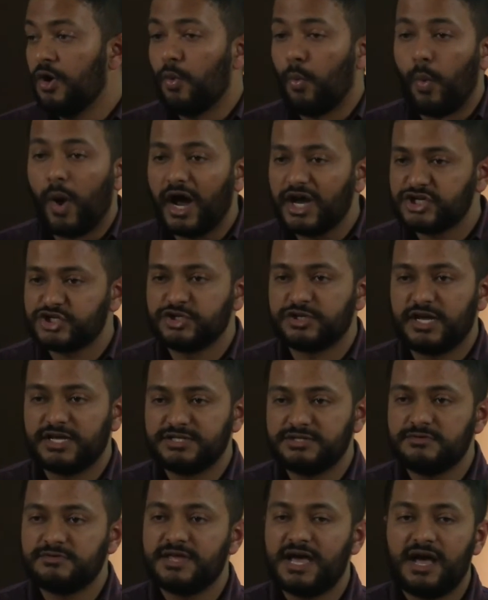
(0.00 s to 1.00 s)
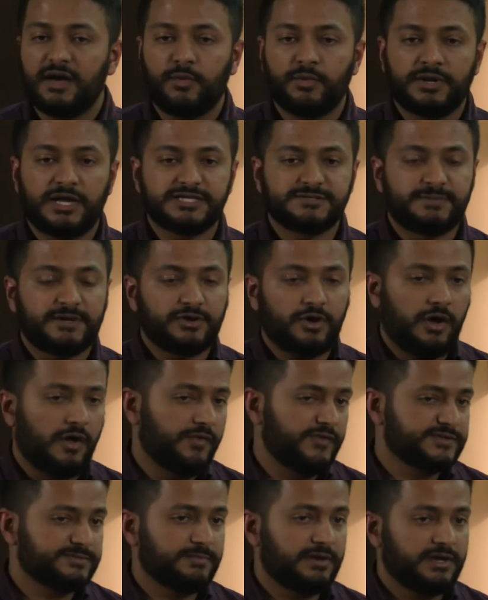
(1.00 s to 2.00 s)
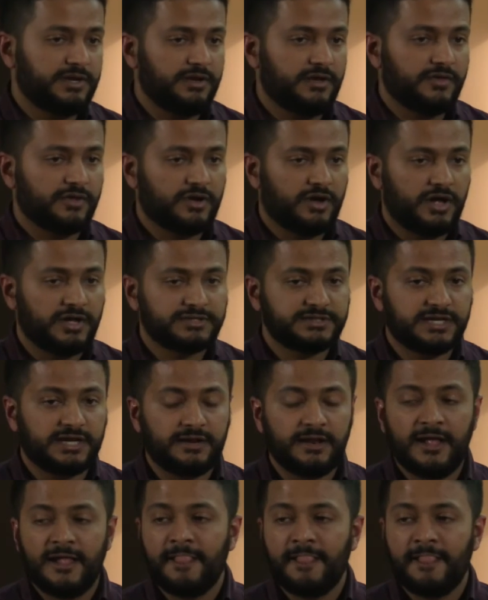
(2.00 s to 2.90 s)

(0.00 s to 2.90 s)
why should I do that when I spent all this money on the content?